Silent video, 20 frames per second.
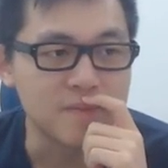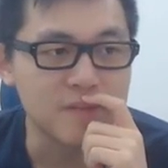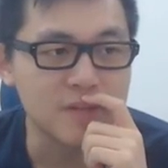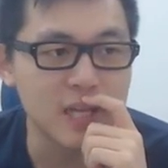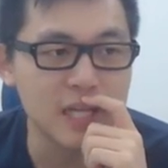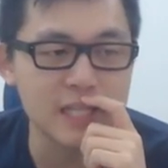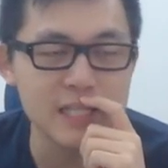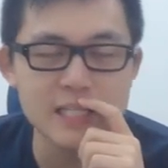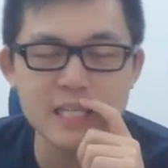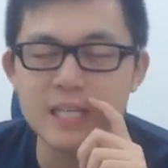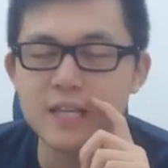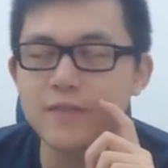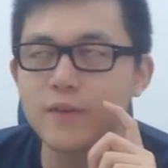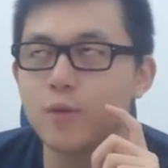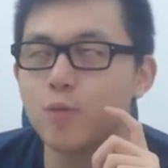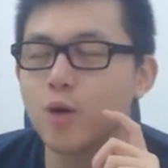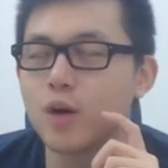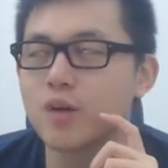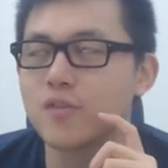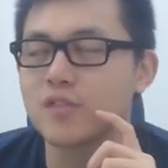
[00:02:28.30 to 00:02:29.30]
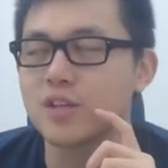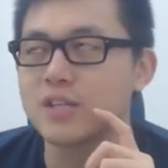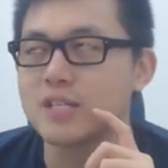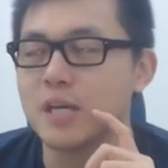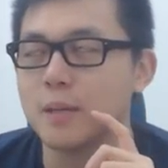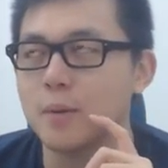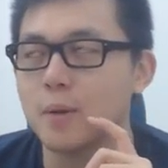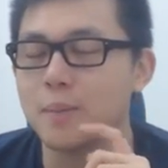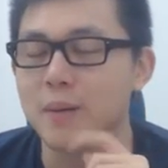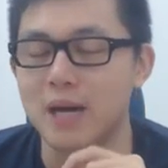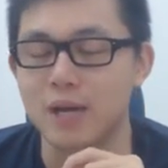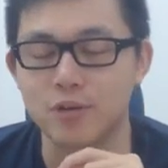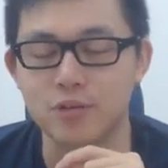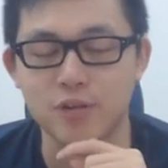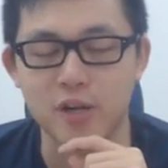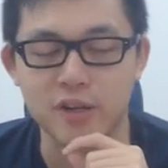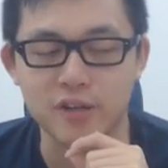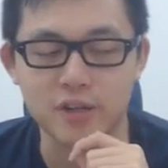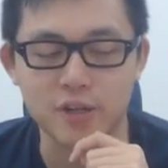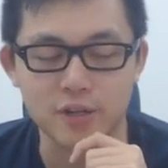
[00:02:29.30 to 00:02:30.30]
It doesn't even work with the double battle
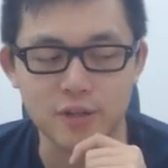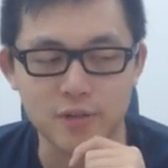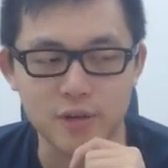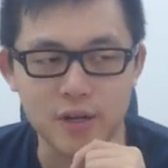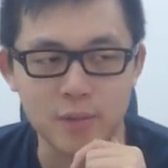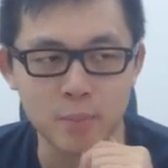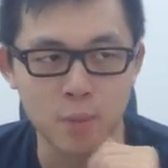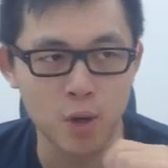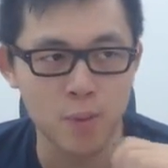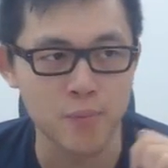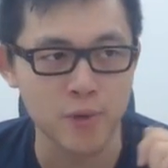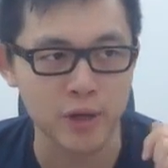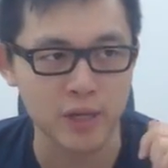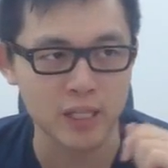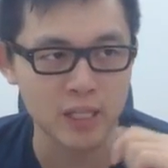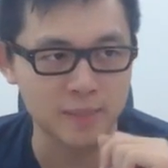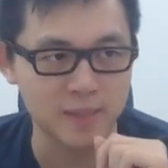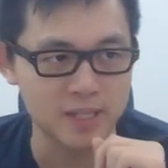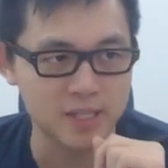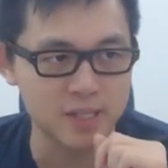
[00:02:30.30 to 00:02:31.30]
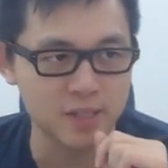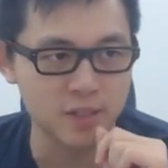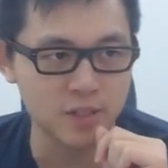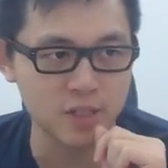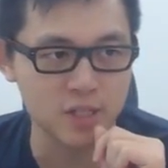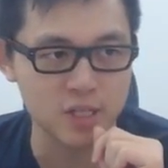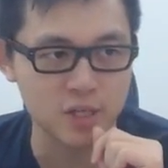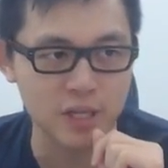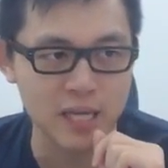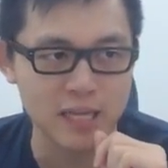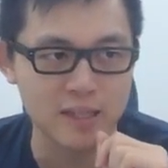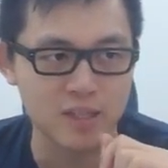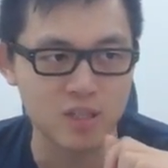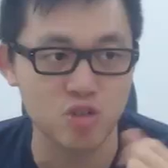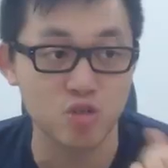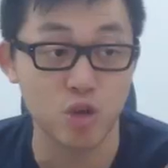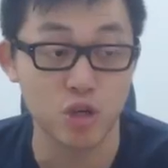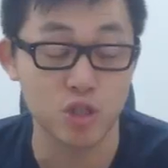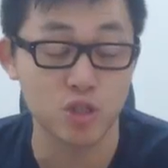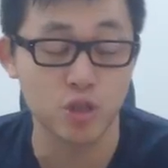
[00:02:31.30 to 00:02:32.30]
cry card, right? Murmuring Elemental, because you can't
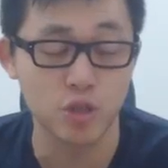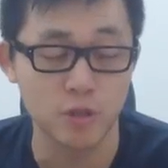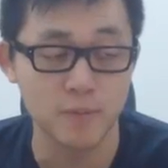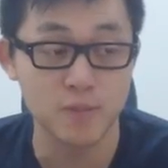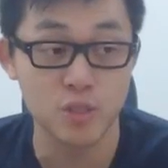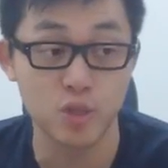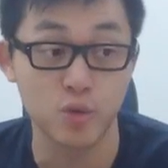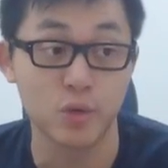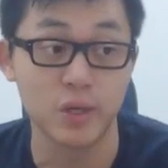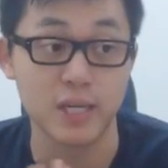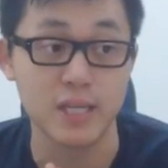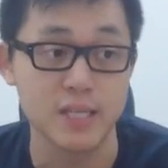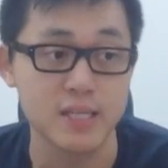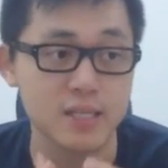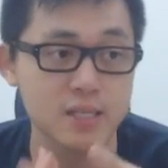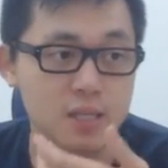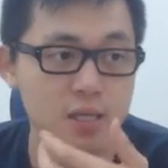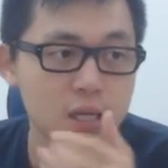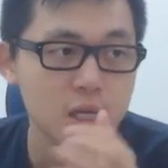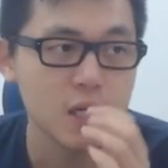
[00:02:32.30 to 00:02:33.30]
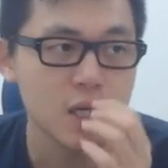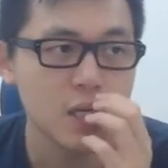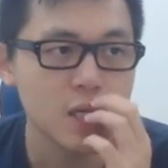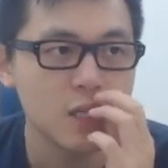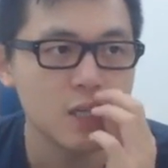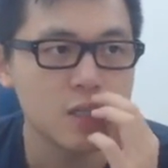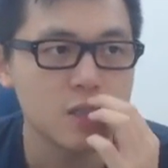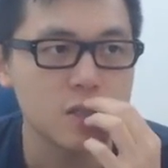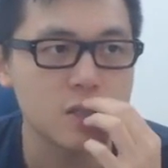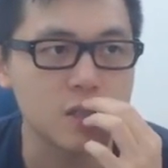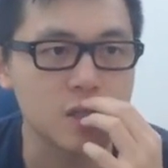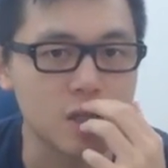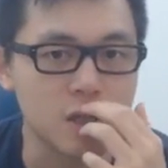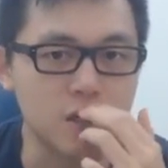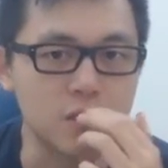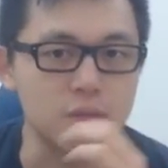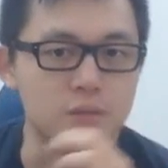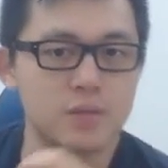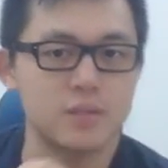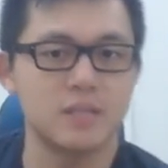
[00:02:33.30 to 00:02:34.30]
destroy totems twice.
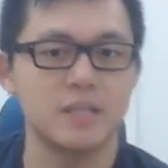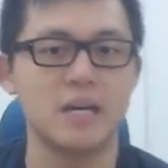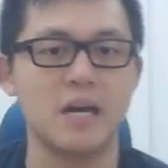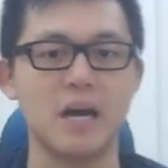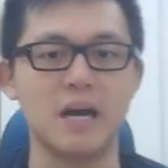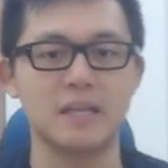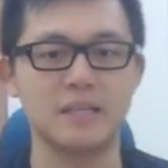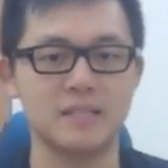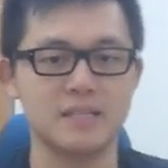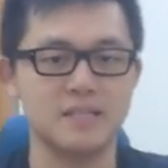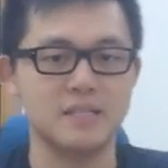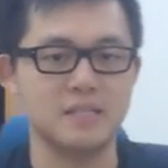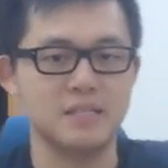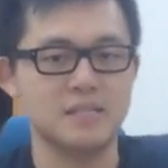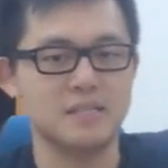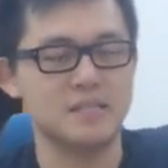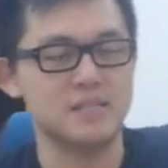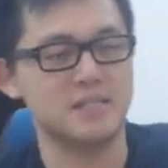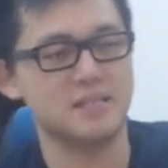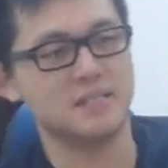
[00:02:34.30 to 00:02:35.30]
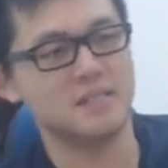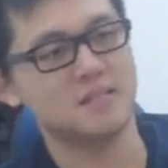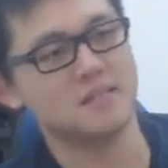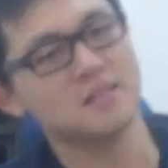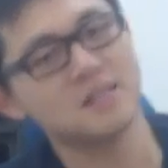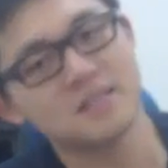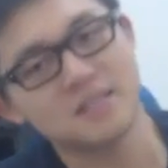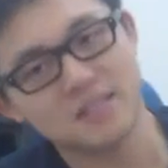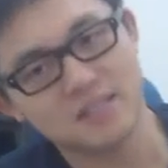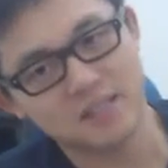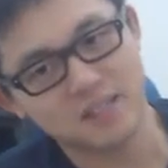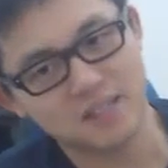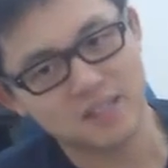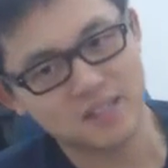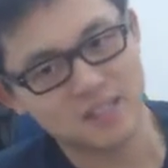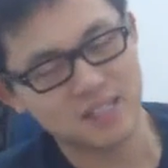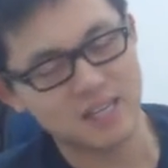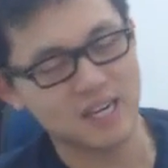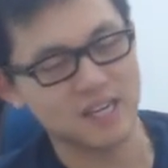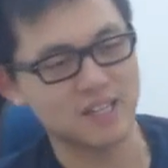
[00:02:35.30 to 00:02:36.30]
So yeah, this is
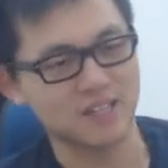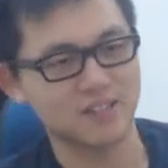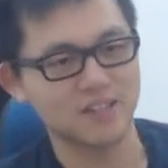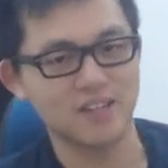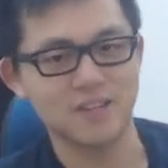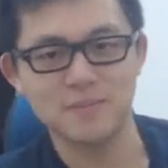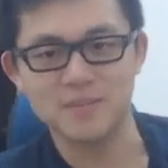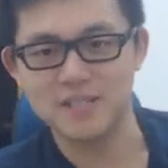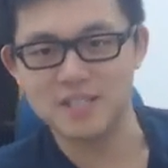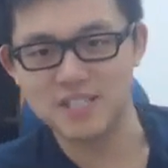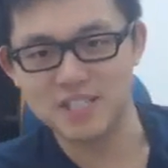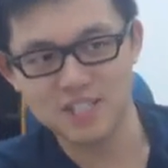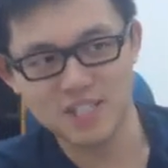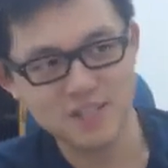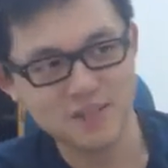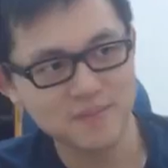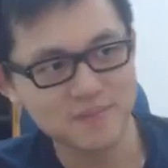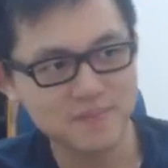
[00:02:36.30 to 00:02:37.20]
kind of garbage.